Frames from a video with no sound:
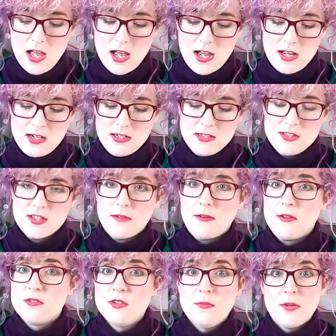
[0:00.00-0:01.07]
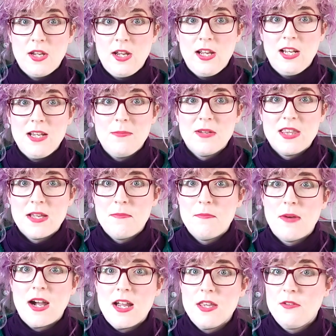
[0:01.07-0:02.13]
And so I was up early, but then
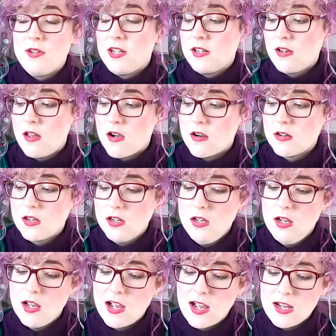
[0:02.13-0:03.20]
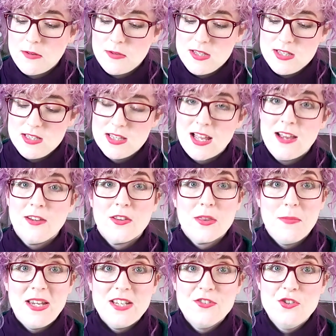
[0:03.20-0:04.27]
by three o'clock, I was lying on the
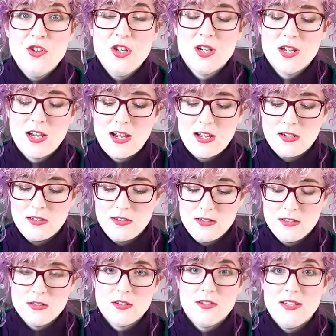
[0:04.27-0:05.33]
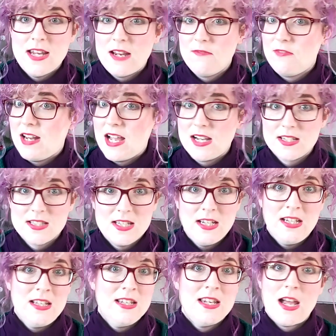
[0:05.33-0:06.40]
beach and
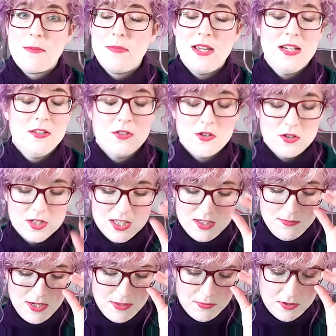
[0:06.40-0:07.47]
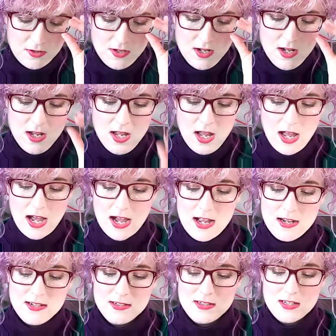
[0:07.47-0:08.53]
relaxing, napping, talking to people.
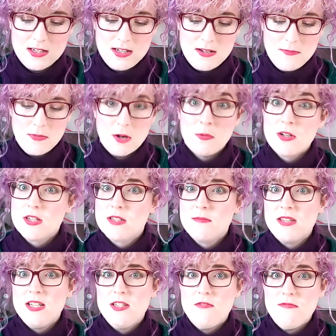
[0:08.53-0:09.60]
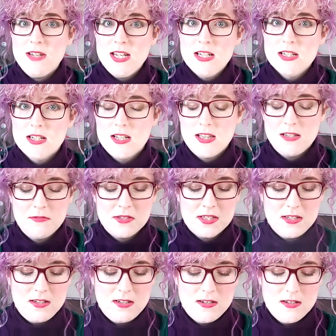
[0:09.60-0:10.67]
And um, I wanted something to read, and there was
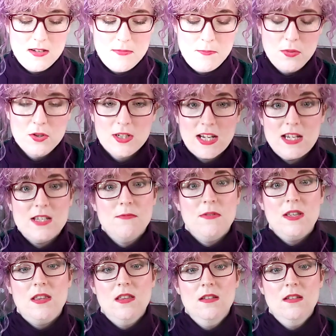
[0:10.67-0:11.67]
a, a, bookcase with